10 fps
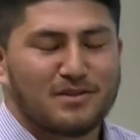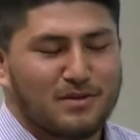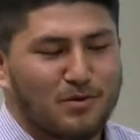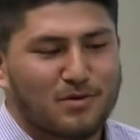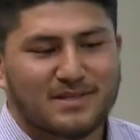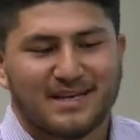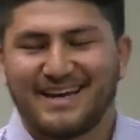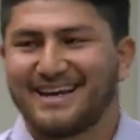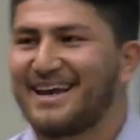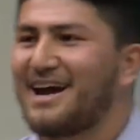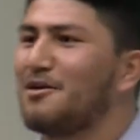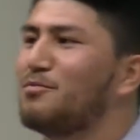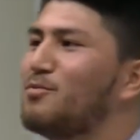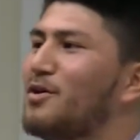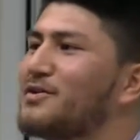on the door saying
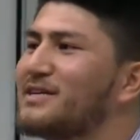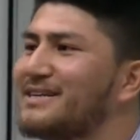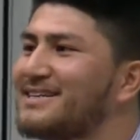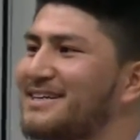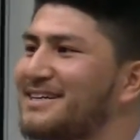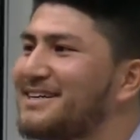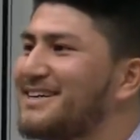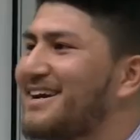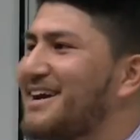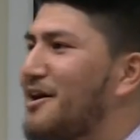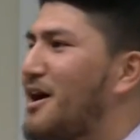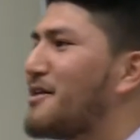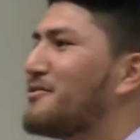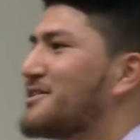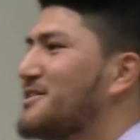help wanted and
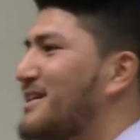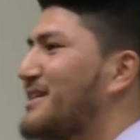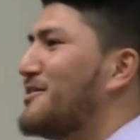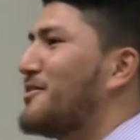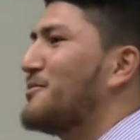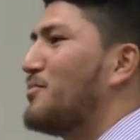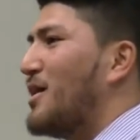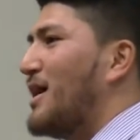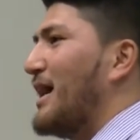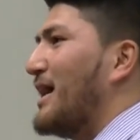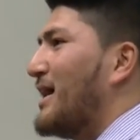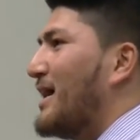Irish need not apply.